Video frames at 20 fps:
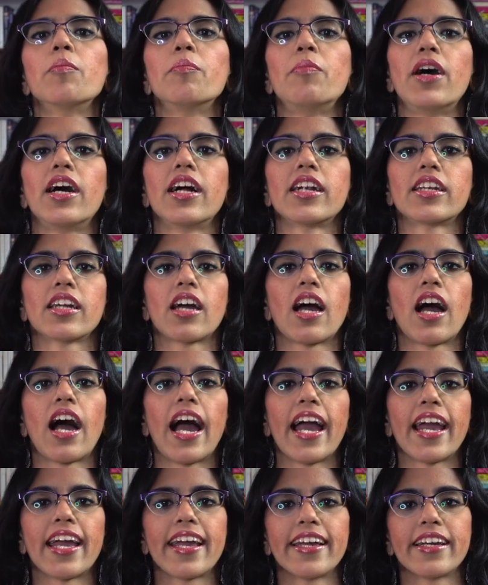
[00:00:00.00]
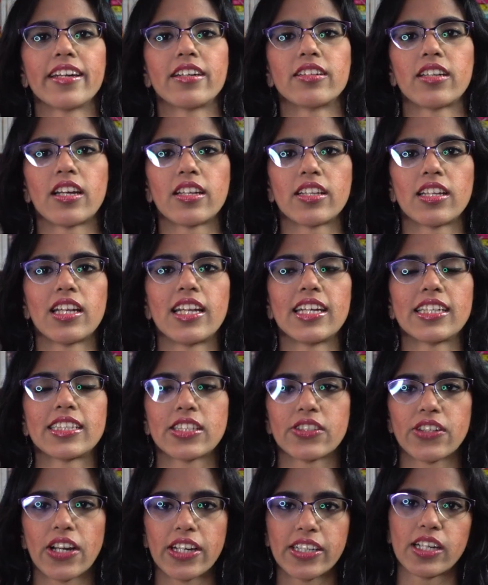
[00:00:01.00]
But I
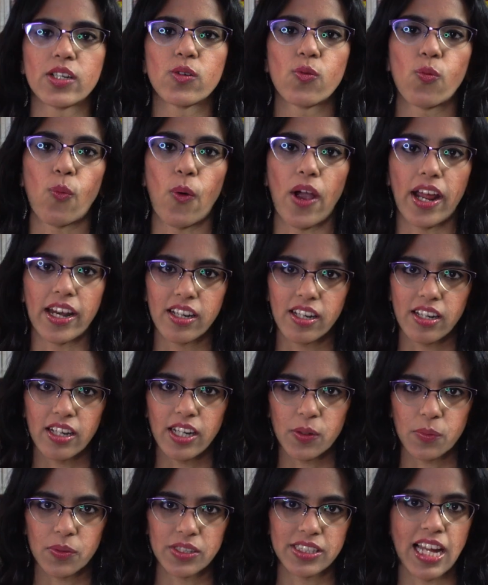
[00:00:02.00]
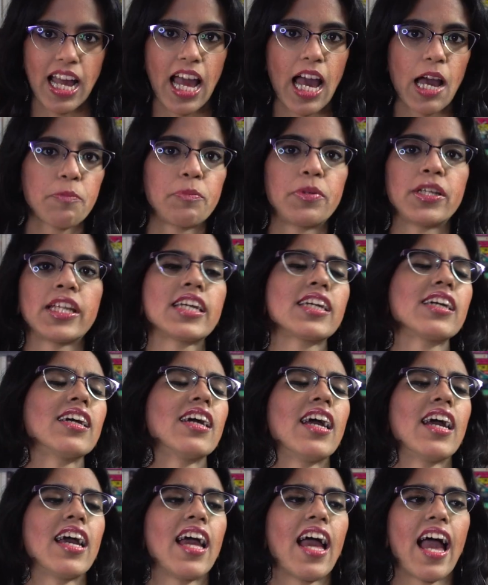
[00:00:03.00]
nonetheless read it when it was happening,
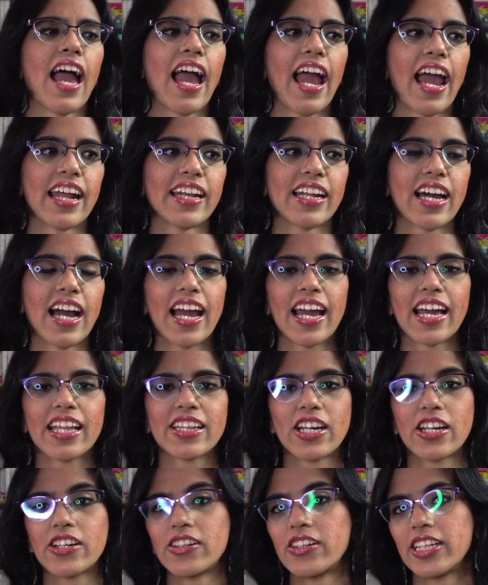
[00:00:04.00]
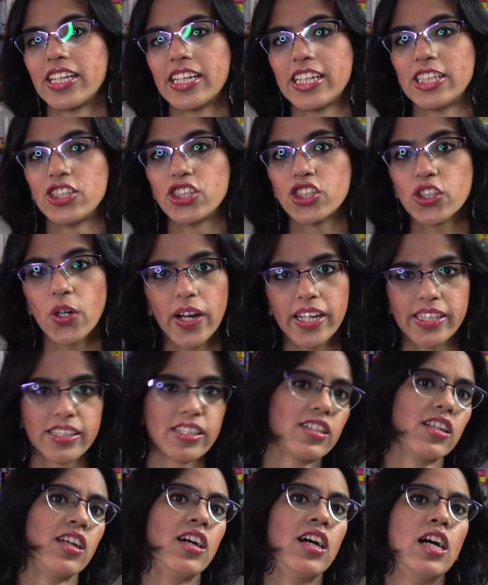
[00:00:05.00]
and I thoroughly enjoyed
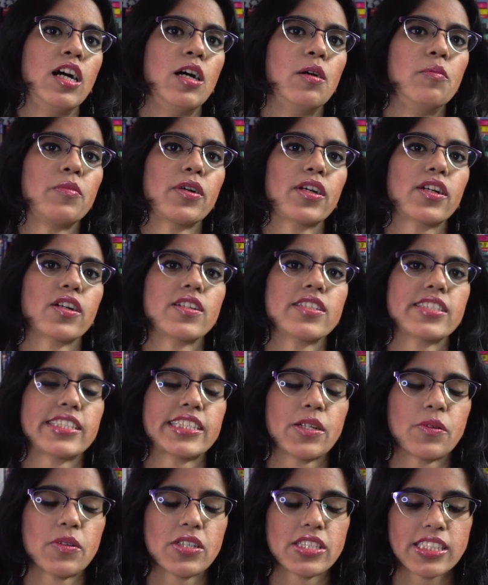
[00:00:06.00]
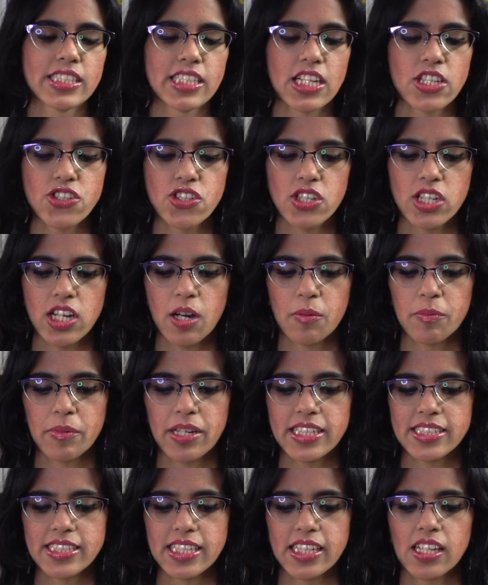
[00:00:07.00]
it because there was such an
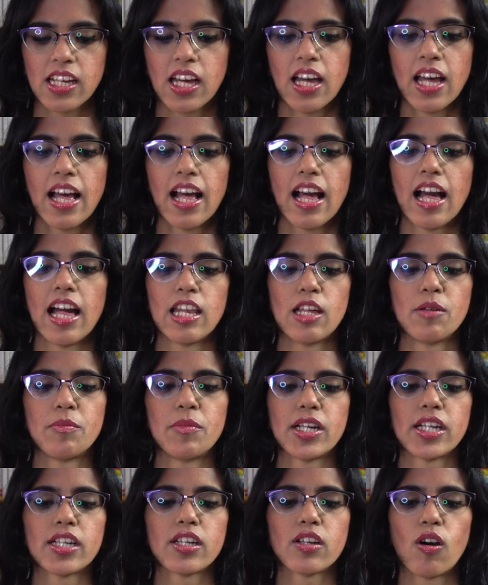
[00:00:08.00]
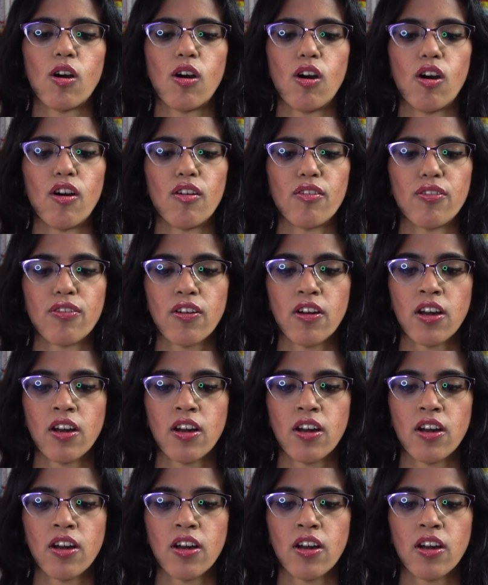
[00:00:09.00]
amazing element of